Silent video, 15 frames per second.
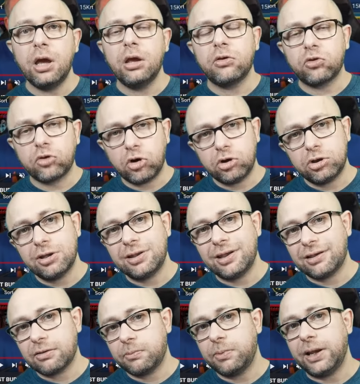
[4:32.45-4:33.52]
started
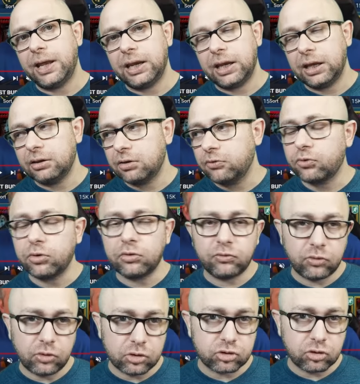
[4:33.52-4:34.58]
explaining different
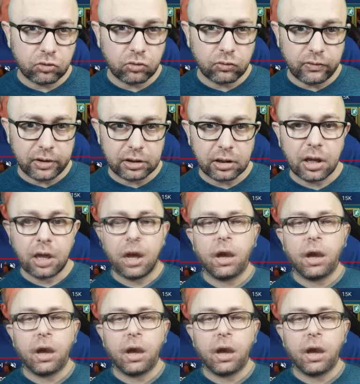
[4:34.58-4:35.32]
versions of it.